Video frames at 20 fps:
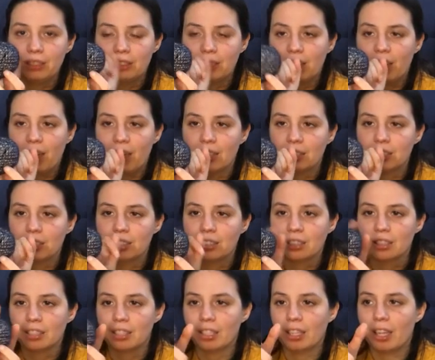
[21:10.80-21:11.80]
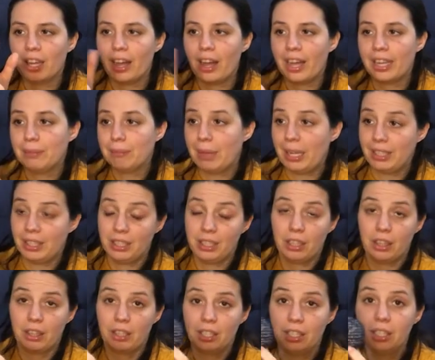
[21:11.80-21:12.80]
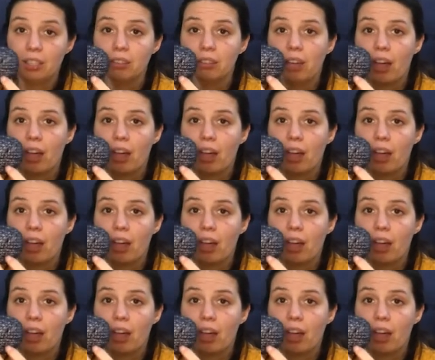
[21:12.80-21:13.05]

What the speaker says: attached. I met the other year.